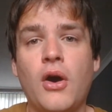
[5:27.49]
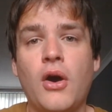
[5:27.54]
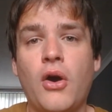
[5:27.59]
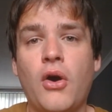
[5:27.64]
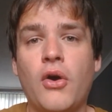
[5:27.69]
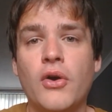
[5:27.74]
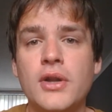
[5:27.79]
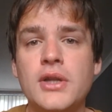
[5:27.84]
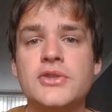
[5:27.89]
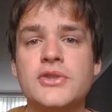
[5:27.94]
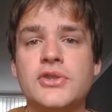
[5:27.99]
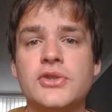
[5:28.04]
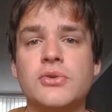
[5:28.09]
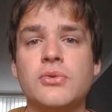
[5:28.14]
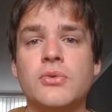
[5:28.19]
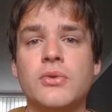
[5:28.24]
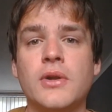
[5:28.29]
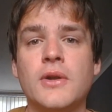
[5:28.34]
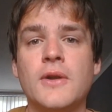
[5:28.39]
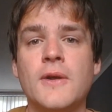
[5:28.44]
on its
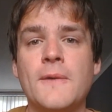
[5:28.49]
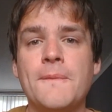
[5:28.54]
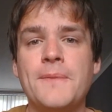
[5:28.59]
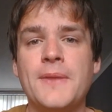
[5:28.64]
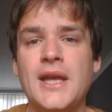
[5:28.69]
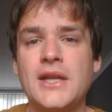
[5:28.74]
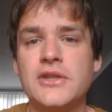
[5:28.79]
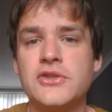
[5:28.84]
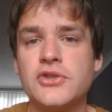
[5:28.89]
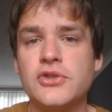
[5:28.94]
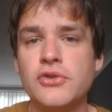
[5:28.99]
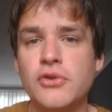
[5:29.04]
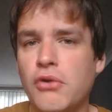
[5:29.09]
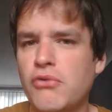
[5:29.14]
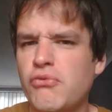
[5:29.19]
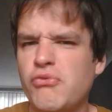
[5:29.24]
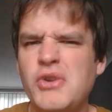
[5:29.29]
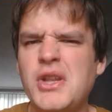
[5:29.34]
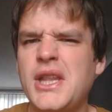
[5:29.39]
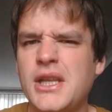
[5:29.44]
own, it's
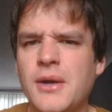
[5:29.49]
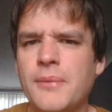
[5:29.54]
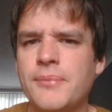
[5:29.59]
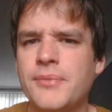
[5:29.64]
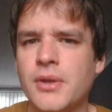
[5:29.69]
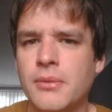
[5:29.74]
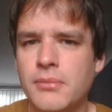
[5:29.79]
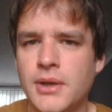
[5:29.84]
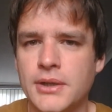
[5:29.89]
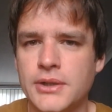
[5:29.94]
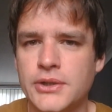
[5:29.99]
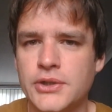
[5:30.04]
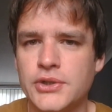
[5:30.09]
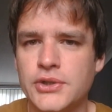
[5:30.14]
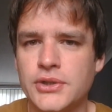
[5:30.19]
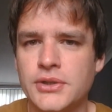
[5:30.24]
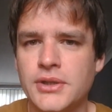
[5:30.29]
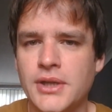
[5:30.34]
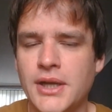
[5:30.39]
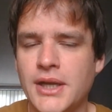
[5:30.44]
not really up to
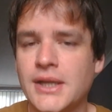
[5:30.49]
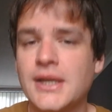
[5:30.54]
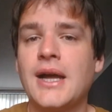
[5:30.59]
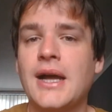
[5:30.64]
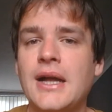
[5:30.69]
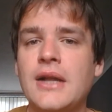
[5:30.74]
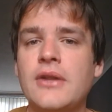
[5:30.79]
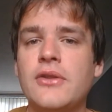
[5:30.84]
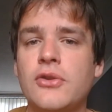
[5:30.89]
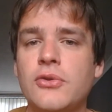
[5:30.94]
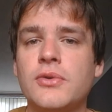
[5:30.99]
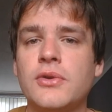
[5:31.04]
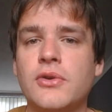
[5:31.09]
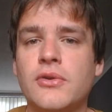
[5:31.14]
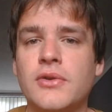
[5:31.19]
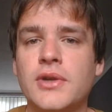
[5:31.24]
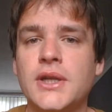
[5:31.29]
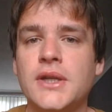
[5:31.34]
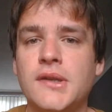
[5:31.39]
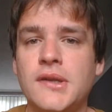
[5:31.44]
much. It can't do a
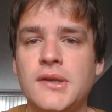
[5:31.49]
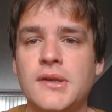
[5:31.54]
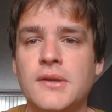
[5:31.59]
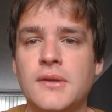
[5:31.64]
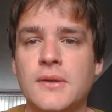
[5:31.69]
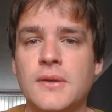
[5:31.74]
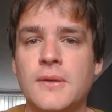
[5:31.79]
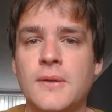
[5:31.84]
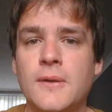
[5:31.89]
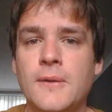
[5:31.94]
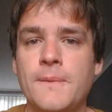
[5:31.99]
great deal.